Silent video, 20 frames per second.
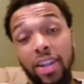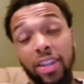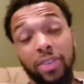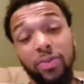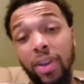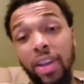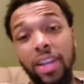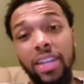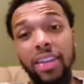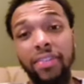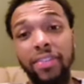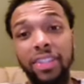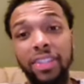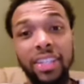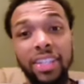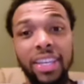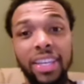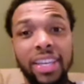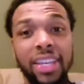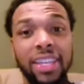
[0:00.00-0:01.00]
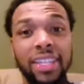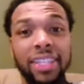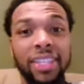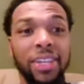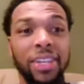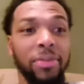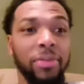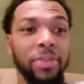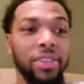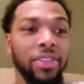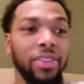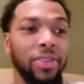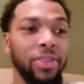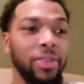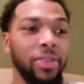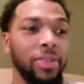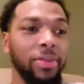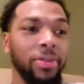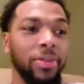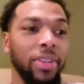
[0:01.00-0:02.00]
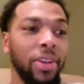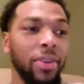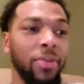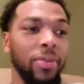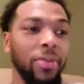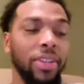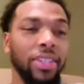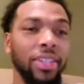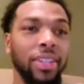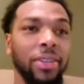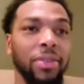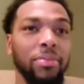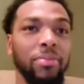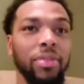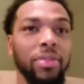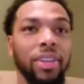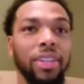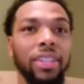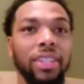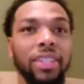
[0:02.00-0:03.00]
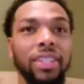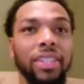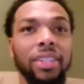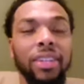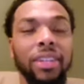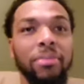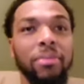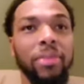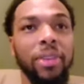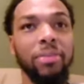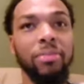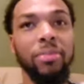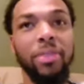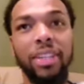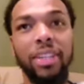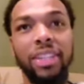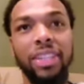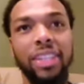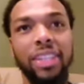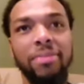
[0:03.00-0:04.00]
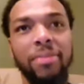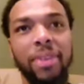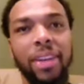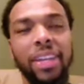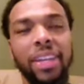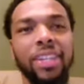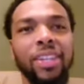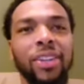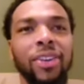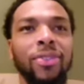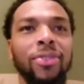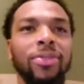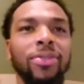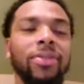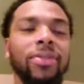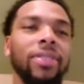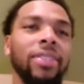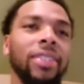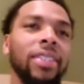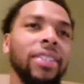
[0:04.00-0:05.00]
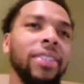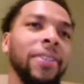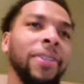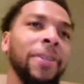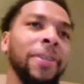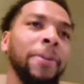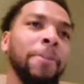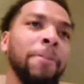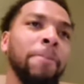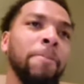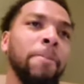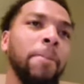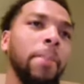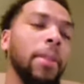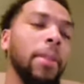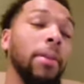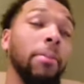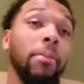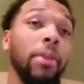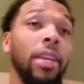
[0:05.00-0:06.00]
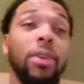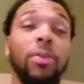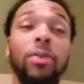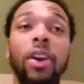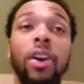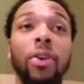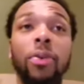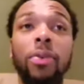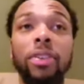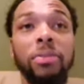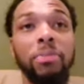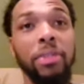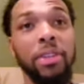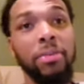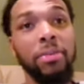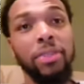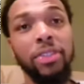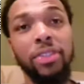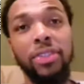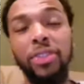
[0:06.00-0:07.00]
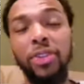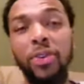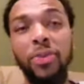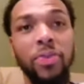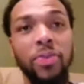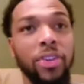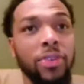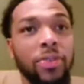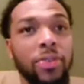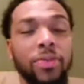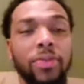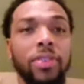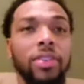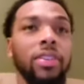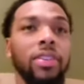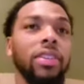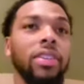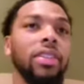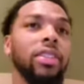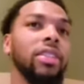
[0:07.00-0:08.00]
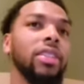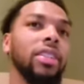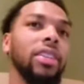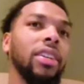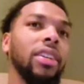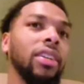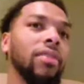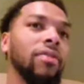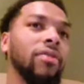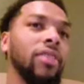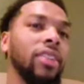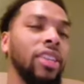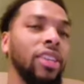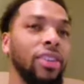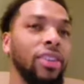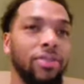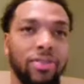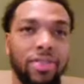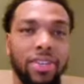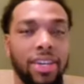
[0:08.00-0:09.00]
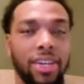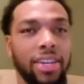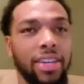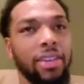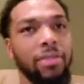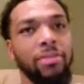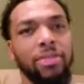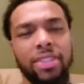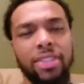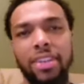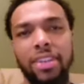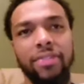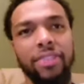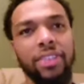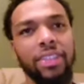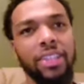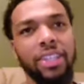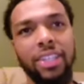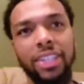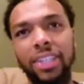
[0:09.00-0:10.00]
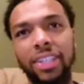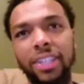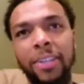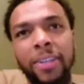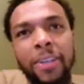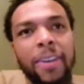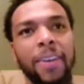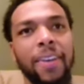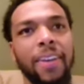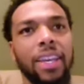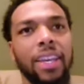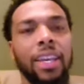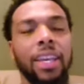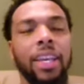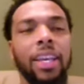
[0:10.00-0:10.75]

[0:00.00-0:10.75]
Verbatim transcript: you know, that's why he never took it easy on me. You know, he was always little brother, uh, big brother. He made it known. Um, but he would always beat me, you know, one-on-ones, uh, video games and everything.